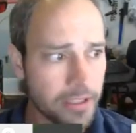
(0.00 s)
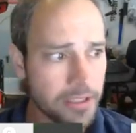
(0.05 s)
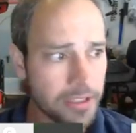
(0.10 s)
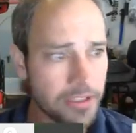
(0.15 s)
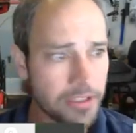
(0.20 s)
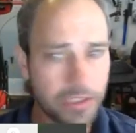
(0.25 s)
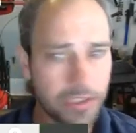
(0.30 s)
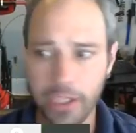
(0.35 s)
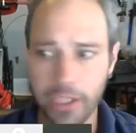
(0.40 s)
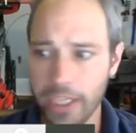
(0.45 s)

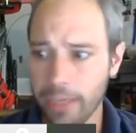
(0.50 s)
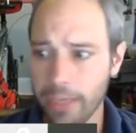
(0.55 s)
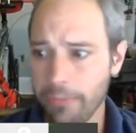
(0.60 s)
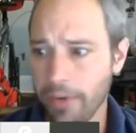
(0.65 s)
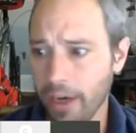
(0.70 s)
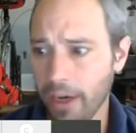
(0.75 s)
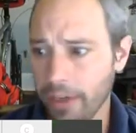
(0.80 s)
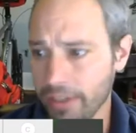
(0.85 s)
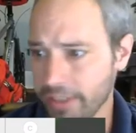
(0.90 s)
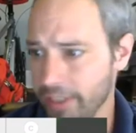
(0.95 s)
just so you get
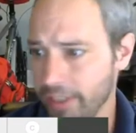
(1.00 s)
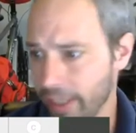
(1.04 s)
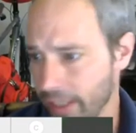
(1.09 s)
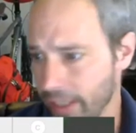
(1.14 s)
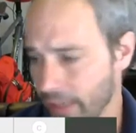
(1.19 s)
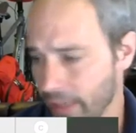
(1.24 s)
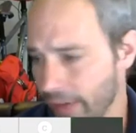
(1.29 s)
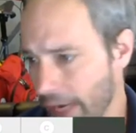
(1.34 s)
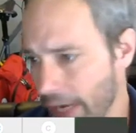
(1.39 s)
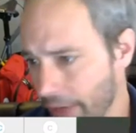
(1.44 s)
an understanding
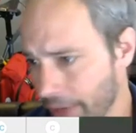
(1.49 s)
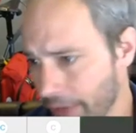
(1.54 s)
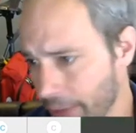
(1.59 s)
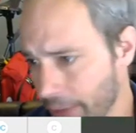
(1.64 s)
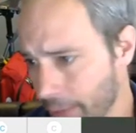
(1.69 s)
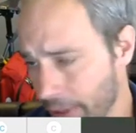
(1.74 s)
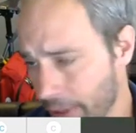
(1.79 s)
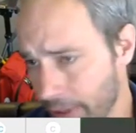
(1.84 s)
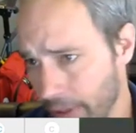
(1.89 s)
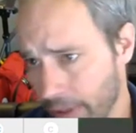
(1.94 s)
of how they
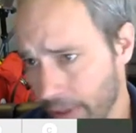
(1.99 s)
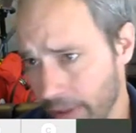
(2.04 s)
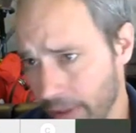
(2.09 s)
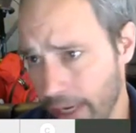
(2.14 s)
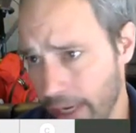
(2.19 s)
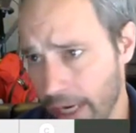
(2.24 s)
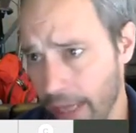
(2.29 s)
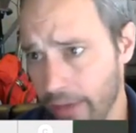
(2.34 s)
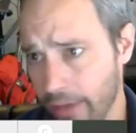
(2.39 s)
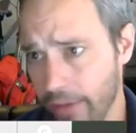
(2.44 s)
work,
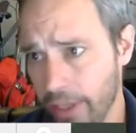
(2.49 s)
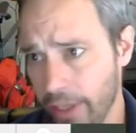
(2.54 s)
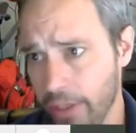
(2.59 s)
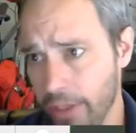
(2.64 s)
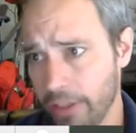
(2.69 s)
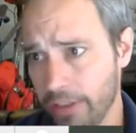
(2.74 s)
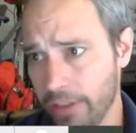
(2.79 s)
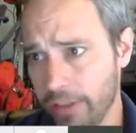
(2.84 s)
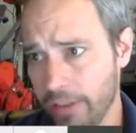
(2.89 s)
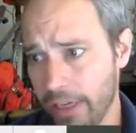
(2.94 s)
and then
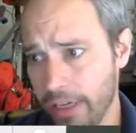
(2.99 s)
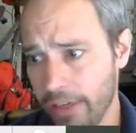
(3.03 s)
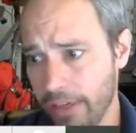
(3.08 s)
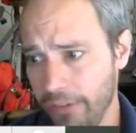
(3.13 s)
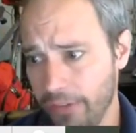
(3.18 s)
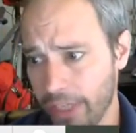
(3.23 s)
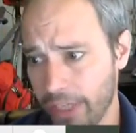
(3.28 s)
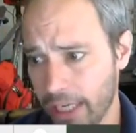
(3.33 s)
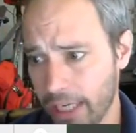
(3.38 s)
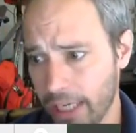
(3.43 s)
you can kind
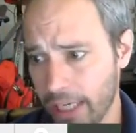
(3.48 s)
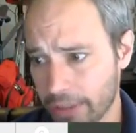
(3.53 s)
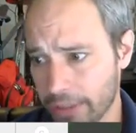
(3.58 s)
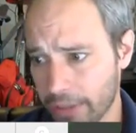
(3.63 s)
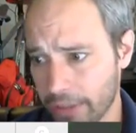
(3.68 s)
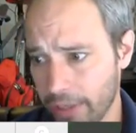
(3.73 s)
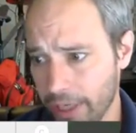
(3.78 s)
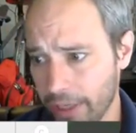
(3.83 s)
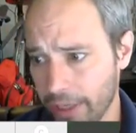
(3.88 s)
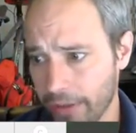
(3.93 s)
of figure out
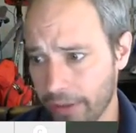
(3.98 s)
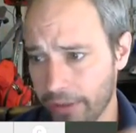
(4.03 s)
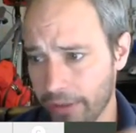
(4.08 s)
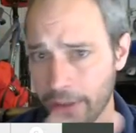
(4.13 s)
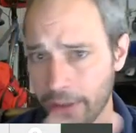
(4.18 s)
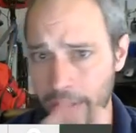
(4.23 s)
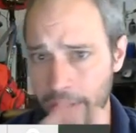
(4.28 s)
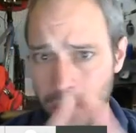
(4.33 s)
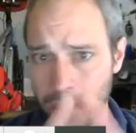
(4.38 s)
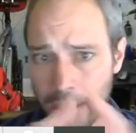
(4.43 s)
trends.
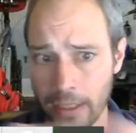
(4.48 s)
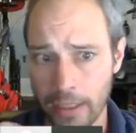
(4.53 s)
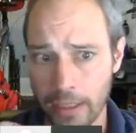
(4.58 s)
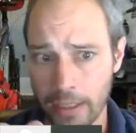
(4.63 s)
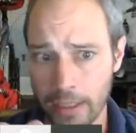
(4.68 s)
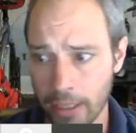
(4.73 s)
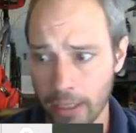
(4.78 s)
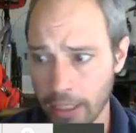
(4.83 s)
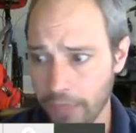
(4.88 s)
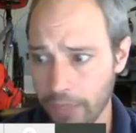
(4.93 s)

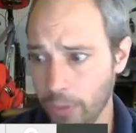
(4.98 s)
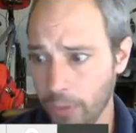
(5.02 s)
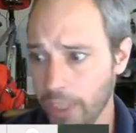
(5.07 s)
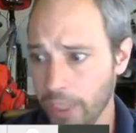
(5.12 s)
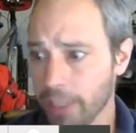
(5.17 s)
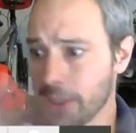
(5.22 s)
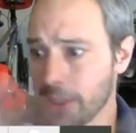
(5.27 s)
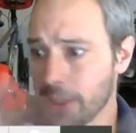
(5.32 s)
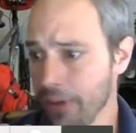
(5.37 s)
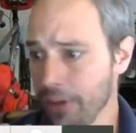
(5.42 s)
Like if you
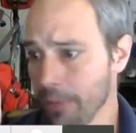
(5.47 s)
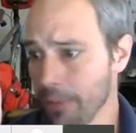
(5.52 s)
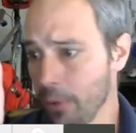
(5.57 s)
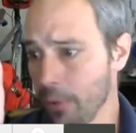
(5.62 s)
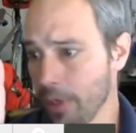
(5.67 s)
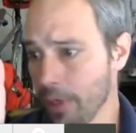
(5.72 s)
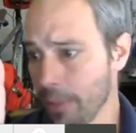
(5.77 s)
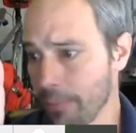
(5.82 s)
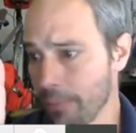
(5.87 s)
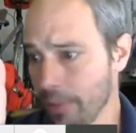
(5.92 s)
increase the
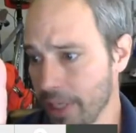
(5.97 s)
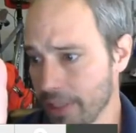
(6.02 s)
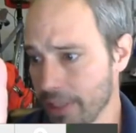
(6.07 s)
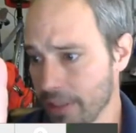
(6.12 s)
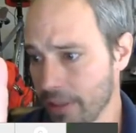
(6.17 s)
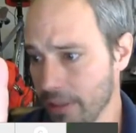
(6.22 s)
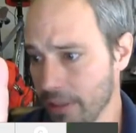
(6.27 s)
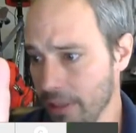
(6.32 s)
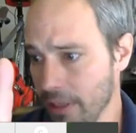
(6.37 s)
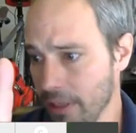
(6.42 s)
boiler
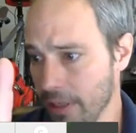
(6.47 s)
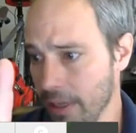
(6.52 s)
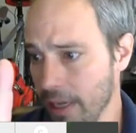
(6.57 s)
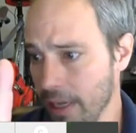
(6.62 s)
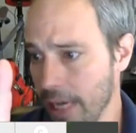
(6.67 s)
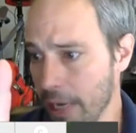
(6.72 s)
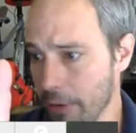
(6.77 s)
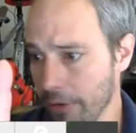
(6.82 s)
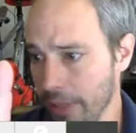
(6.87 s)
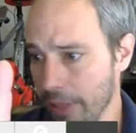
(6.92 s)
pressure,
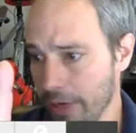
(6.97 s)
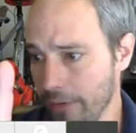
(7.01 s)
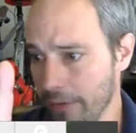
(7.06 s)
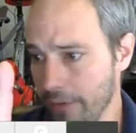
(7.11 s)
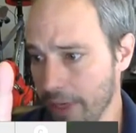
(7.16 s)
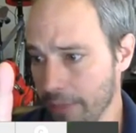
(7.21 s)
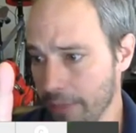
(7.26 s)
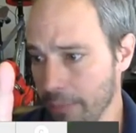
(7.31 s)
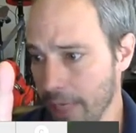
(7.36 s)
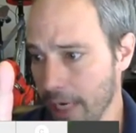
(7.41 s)
how will that
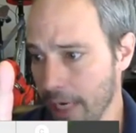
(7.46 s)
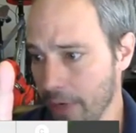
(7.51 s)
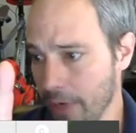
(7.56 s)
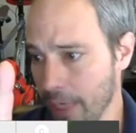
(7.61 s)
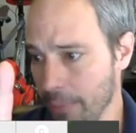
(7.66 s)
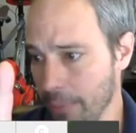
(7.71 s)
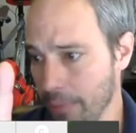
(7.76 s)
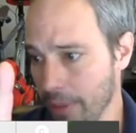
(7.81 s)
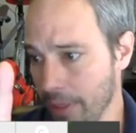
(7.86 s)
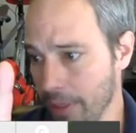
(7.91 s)
affect power
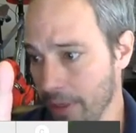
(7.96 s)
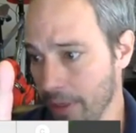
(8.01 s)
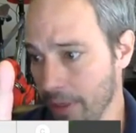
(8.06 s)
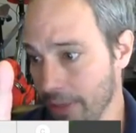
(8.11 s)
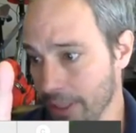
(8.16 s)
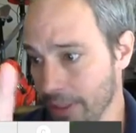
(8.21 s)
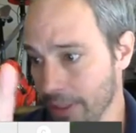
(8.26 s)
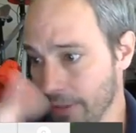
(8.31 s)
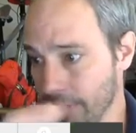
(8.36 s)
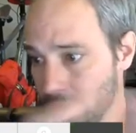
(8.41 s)
output and
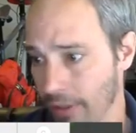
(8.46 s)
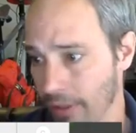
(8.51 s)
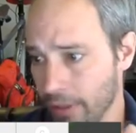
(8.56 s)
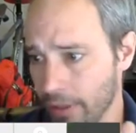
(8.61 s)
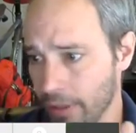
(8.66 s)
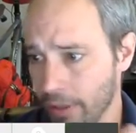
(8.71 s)
efficiency?